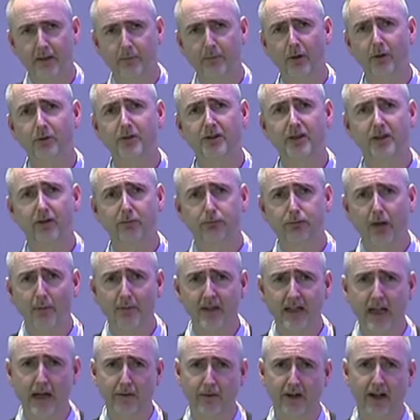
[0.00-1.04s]
that most of you have
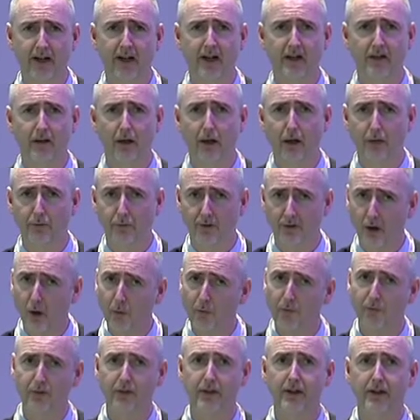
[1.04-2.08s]
probably never heard of, and
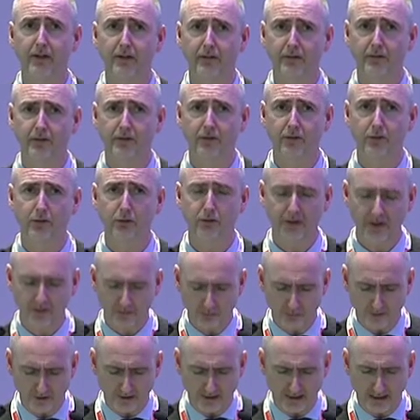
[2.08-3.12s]
hopefully there's a good
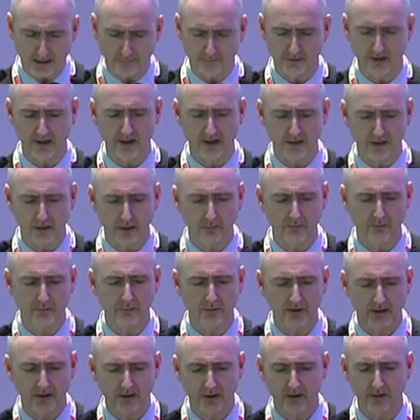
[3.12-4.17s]
reason why you haven't heard of
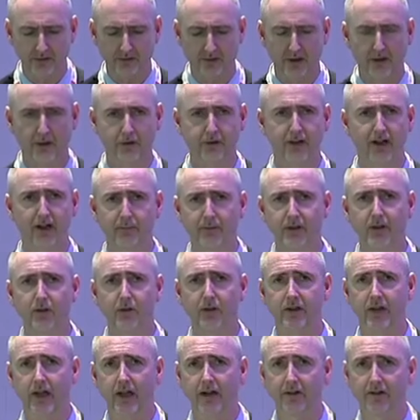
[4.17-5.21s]
them, because our
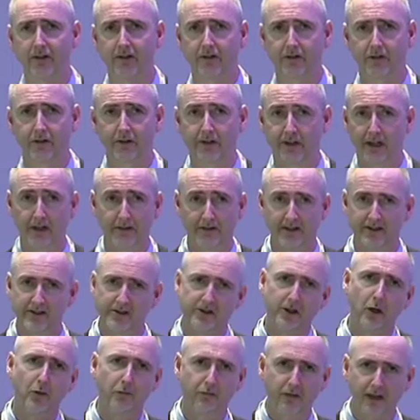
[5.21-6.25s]
therapeutic areas are the areas
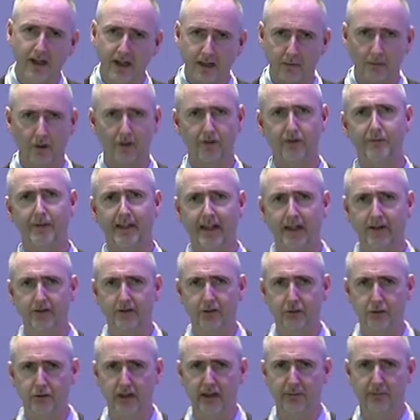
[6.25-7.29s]
you don't really want to be
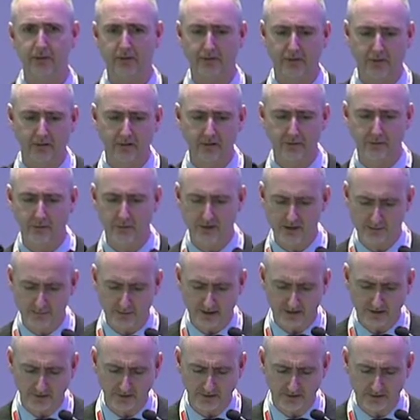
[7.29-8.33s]
getting the treatment for in the first
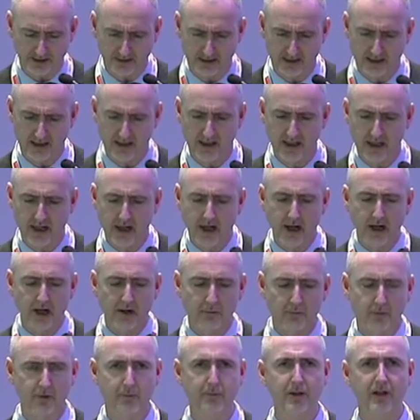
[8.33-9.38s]
place.
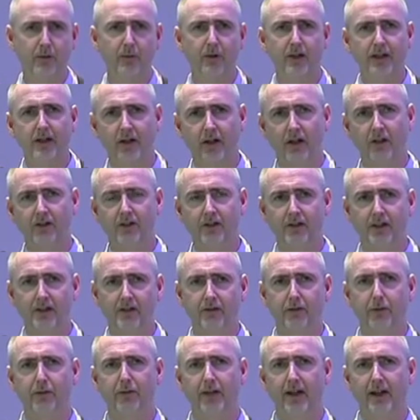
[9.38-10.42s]
But the bit I want to get onto
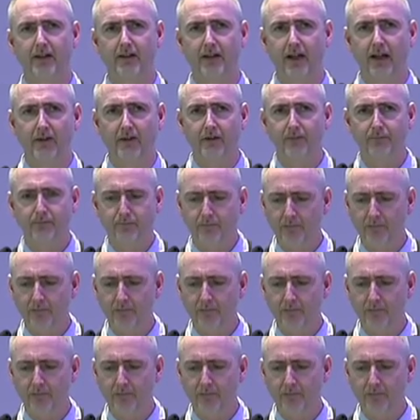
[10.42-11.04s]
is the fact that